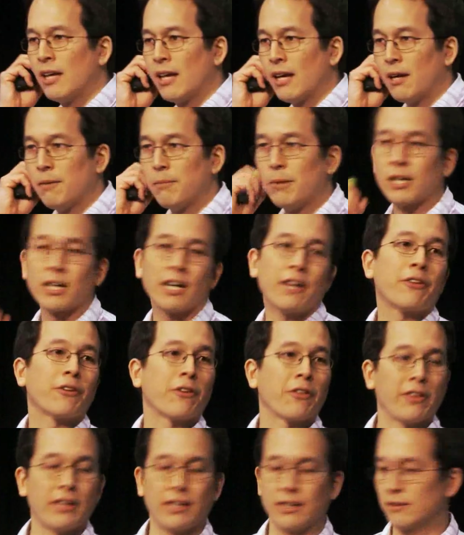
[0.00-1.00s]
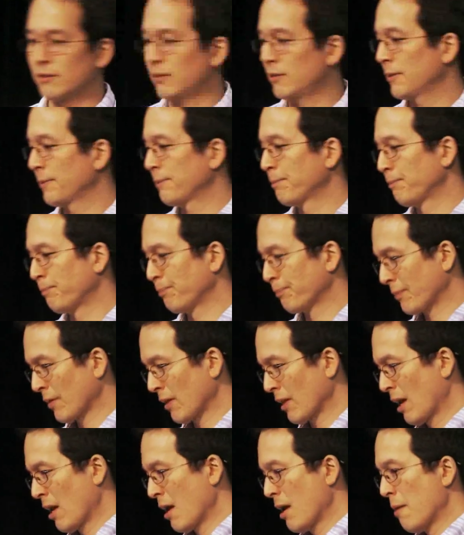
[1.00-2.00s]
among other things.
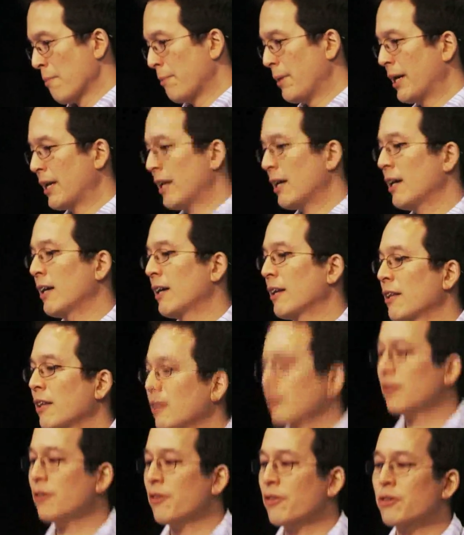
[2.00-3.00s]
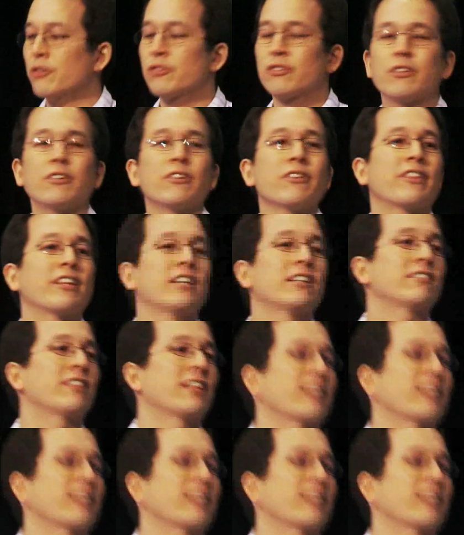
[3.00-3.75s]
But there are certain things